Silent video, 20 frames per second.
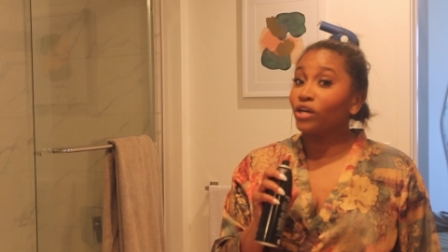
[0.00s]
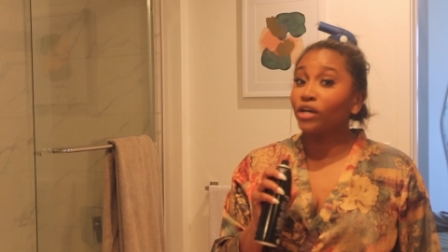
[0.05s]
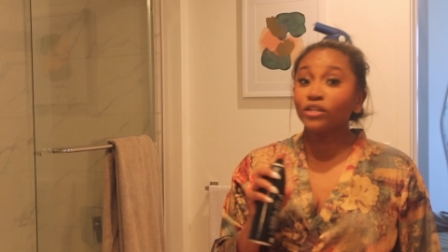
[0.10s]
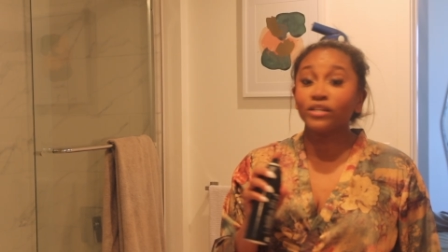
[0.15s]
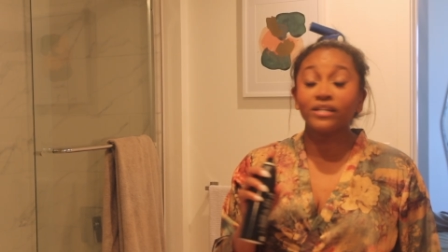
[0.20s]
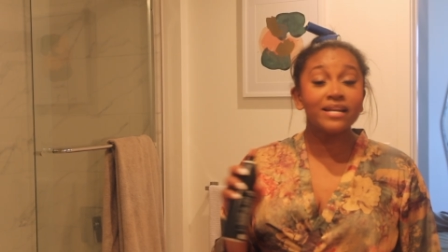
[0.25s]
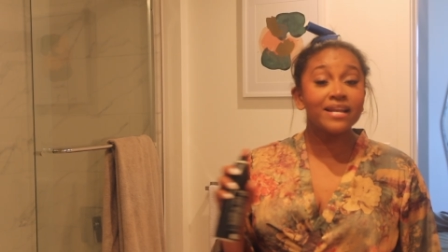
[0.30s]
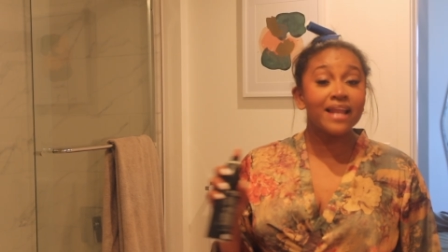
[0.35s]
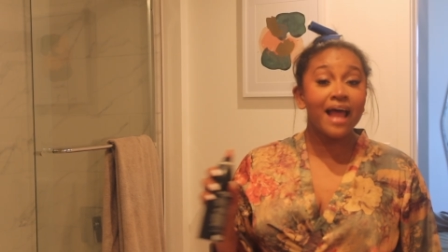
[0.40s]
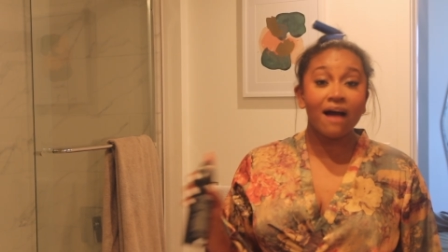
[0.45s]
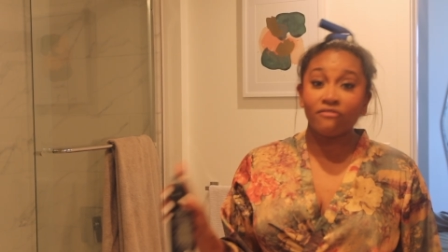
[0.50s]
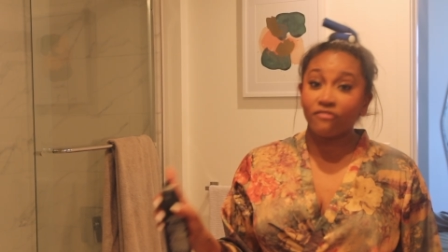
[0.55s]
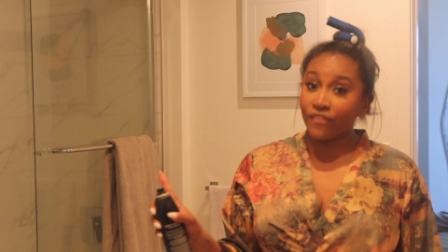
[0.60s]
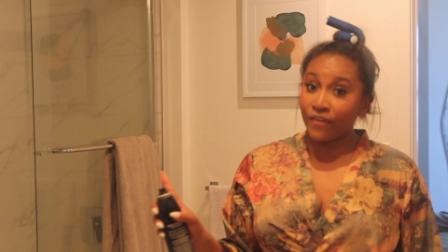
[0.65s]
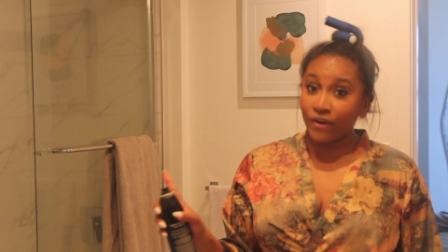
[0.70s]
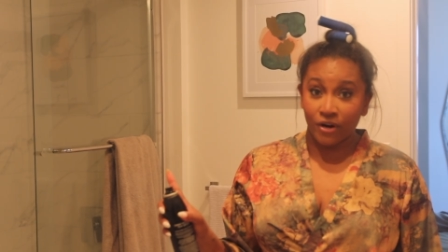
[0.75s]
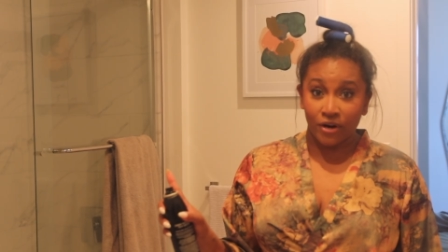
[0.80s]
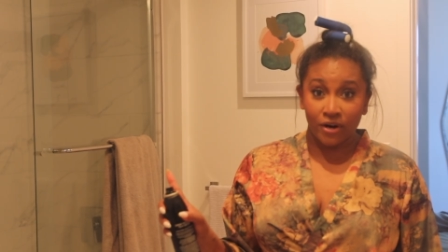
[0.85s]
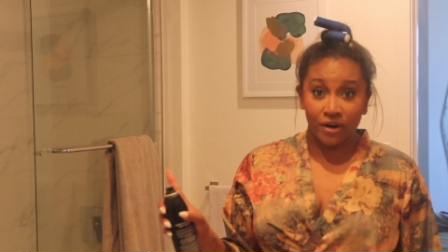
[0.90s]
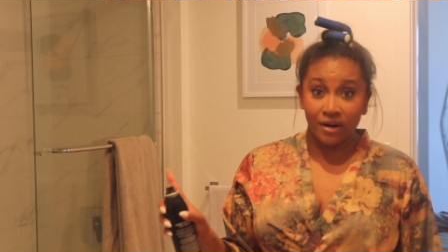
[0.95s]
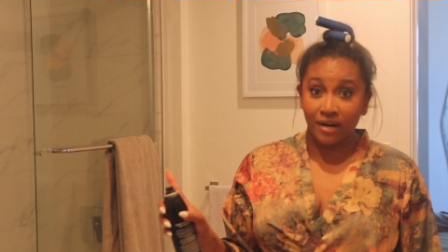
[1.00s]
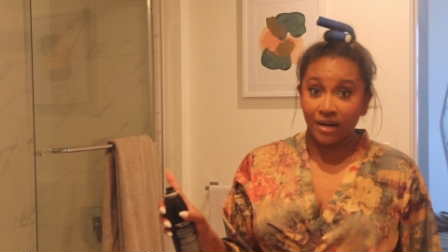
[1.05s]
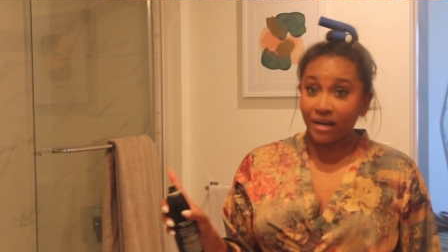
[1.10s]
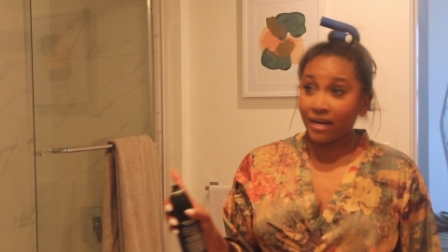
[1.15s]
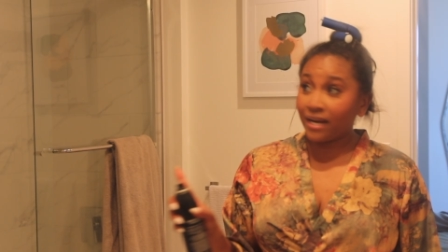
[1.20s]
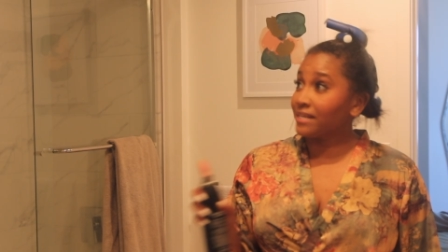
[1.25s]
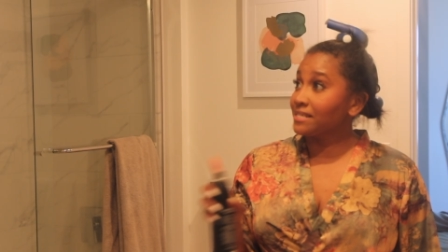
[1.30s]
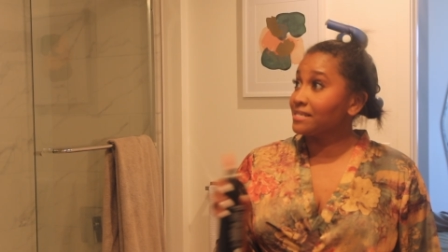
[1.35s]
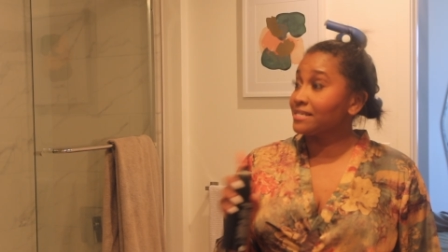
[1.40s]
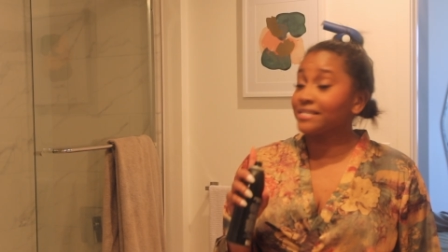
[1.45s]
Never
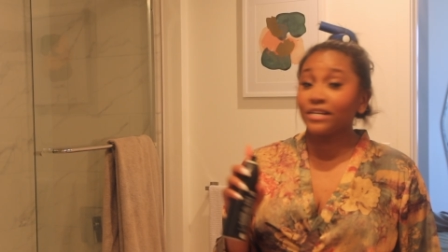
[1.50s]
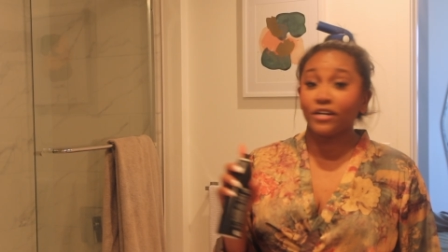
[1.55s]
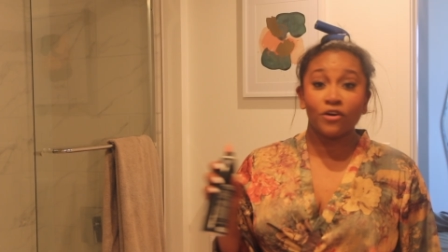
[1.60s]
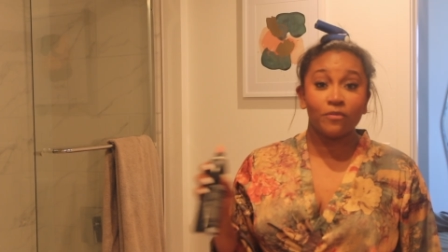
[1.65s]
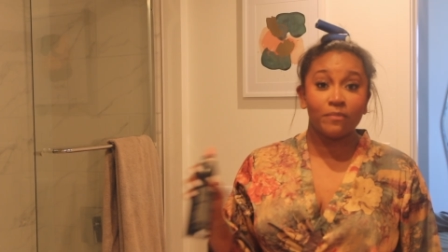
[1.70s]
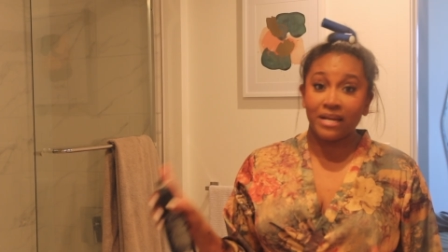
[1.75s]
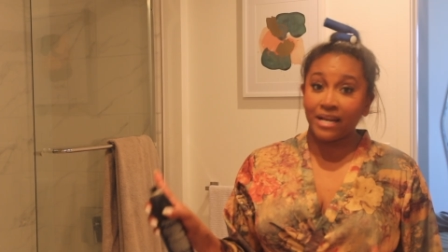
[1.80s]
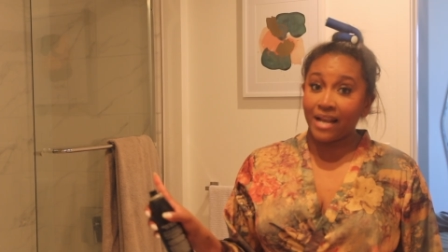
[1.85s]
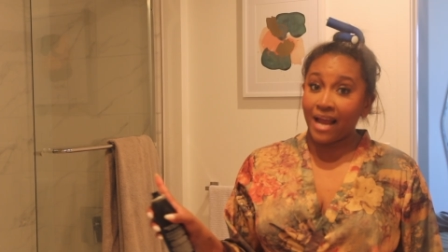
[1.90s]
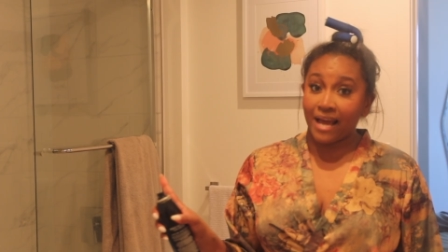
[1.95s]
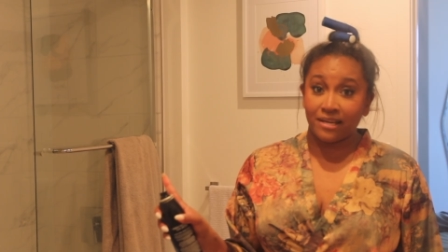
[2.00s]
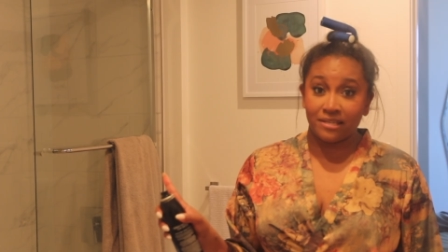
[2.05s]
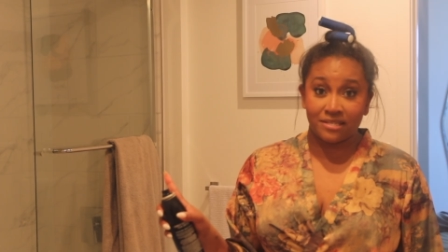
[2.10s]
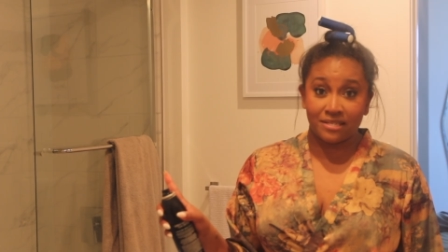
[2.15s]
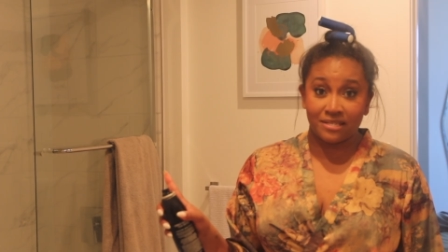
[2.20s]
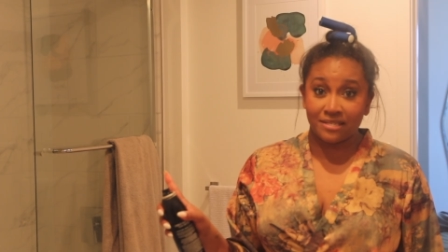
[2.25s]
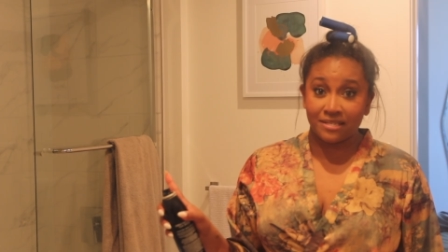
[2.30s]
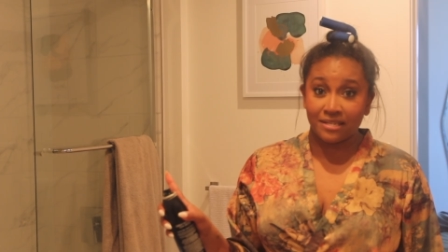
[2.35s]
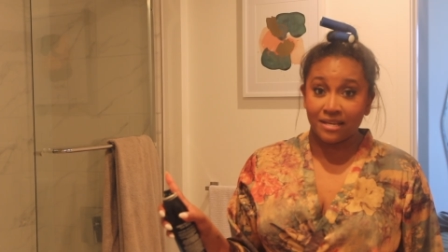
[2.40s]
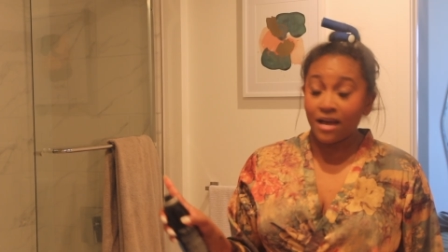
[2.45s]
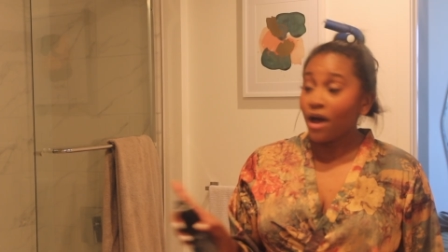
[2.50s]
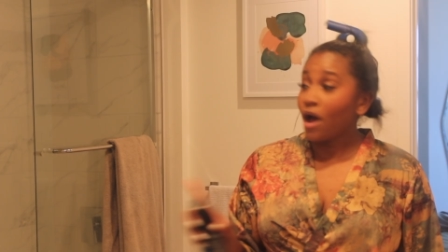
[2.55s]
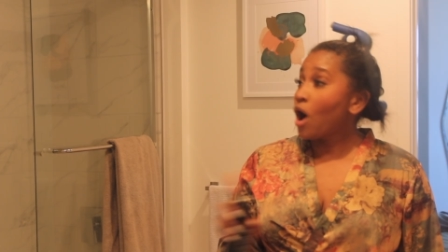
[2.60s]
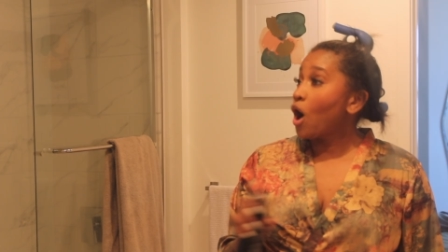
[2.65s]
consider me nice.